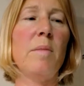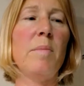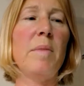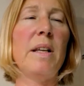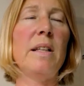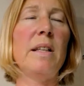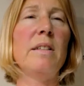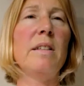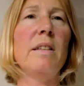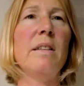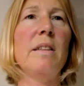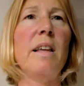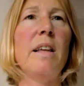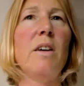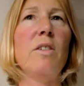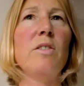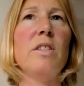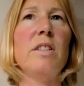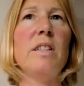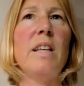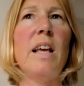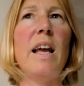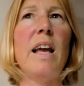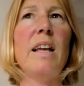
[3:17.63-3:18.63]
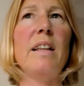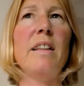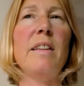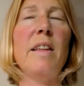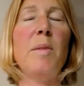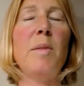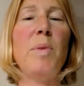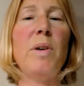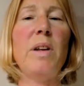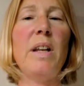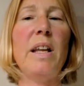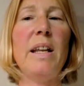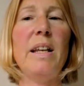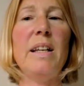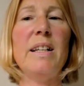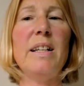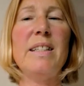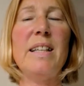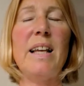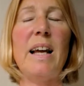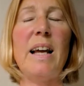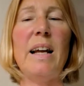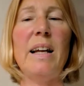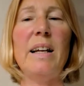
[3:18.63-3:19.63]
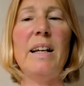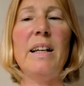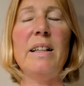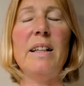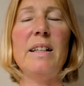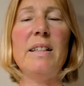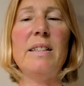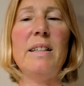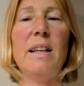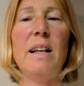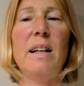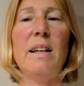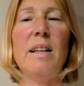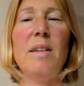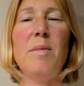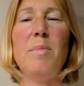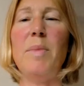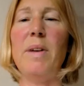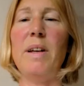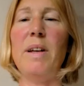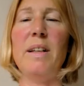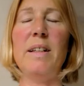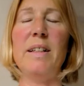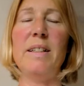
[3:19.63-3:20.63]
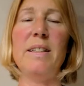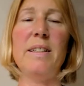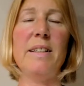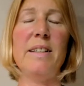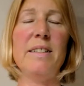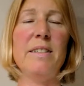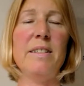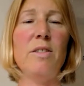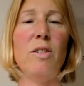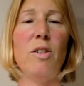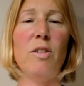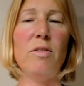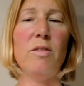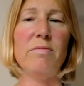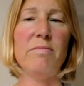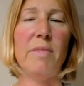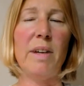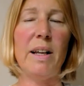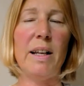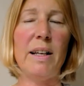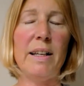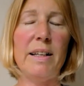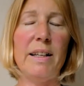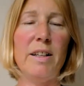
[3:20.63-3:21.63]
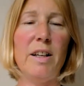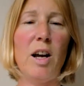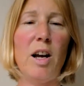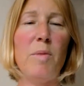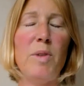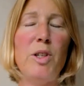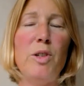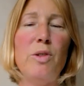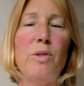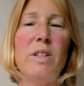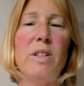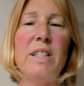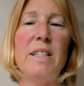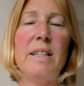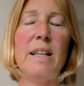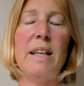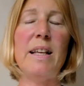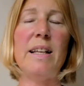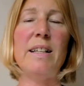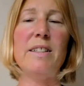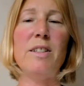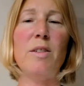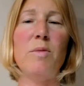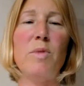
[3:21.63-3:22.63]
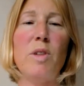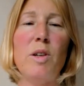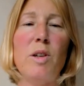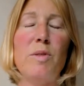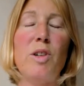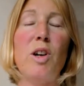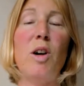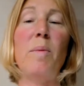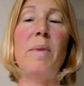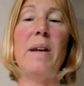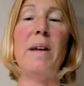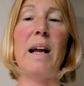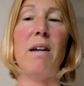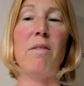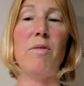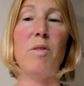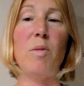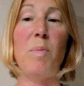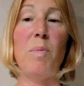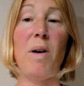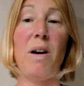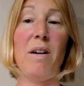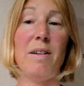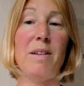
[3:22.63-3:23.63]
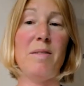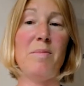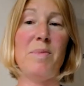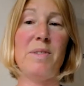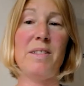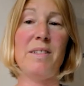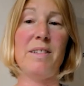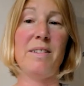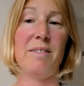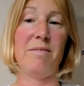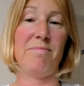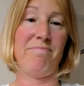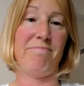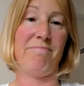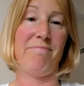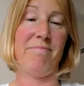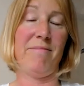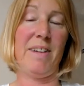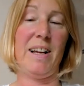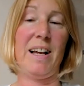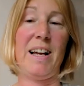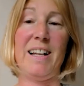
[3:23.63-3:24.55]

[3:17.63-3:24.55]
I mean, they'll say that they put it in a tank and they sell it, but it's not really. I mean, you can see it sometimes coming out of the pipes.